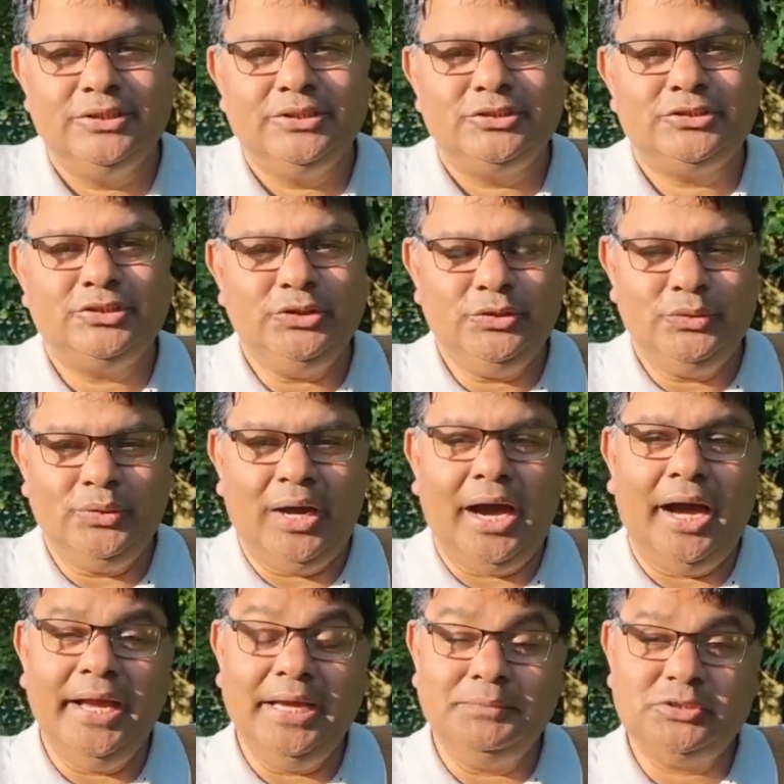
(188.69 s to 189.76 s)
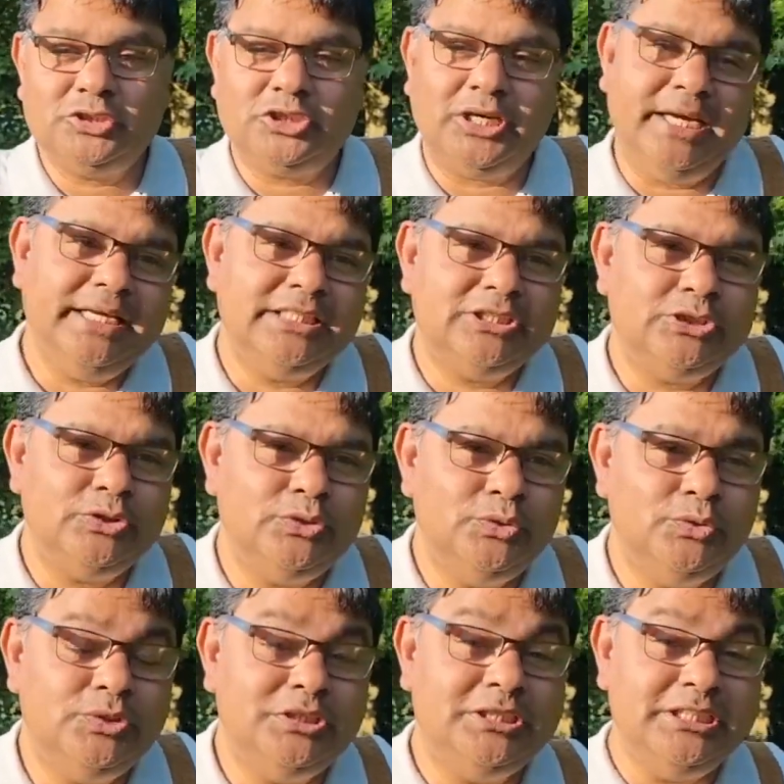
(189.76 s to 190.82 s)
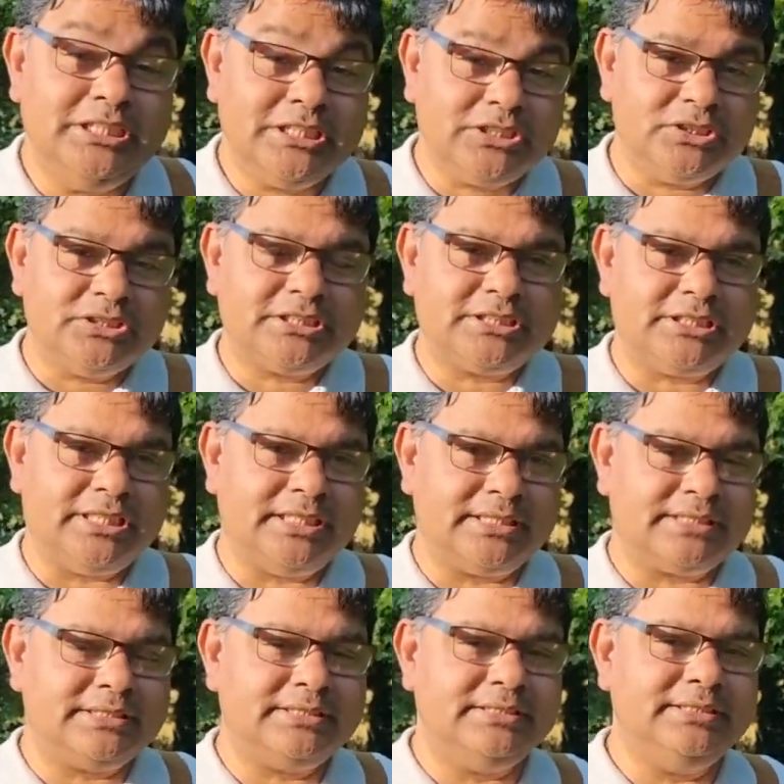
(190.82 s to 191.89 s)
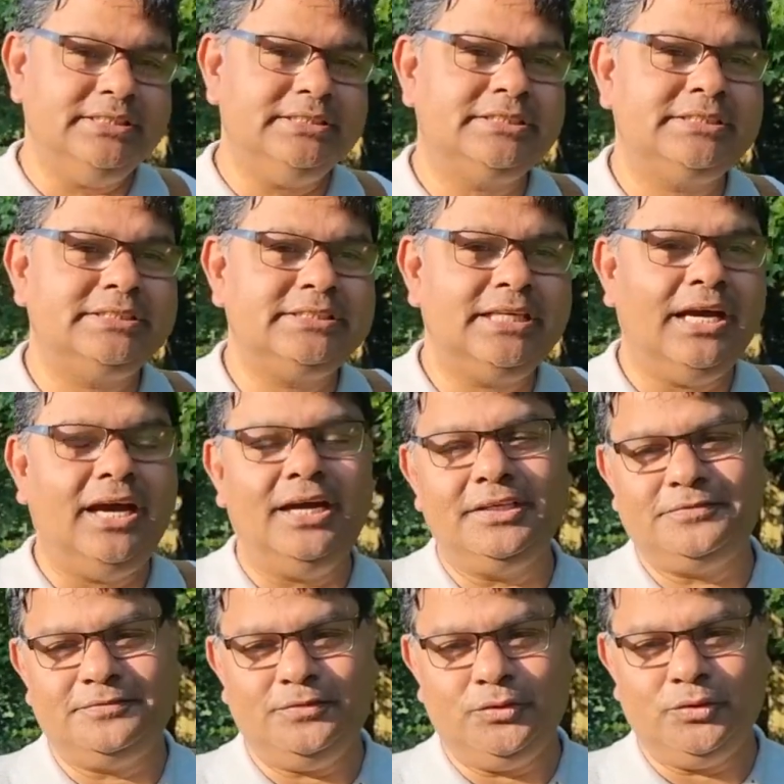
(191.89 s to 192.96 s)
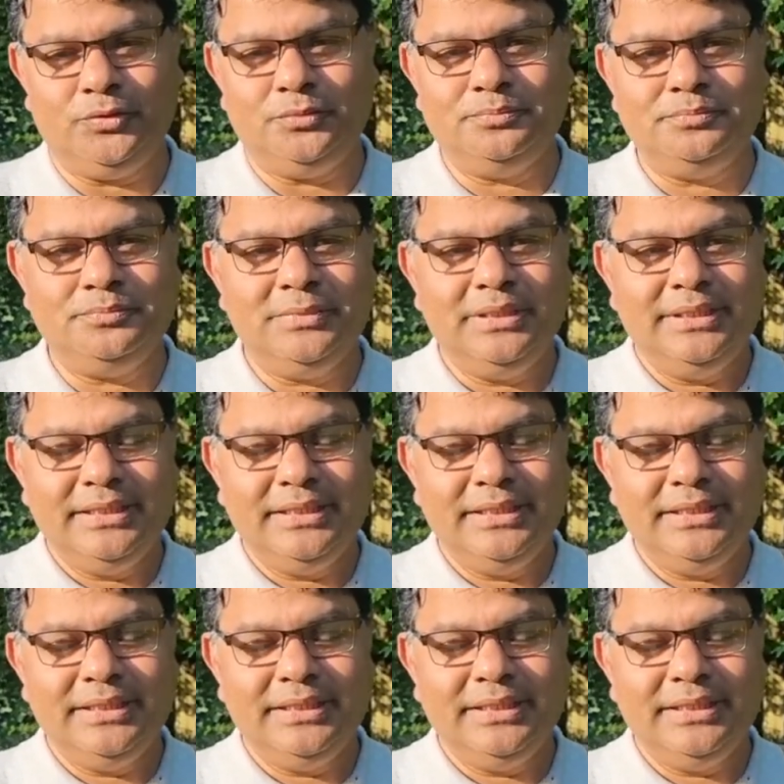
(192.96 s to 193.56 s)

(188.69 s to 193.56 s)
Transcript: So I am trying to deconstruct this art form.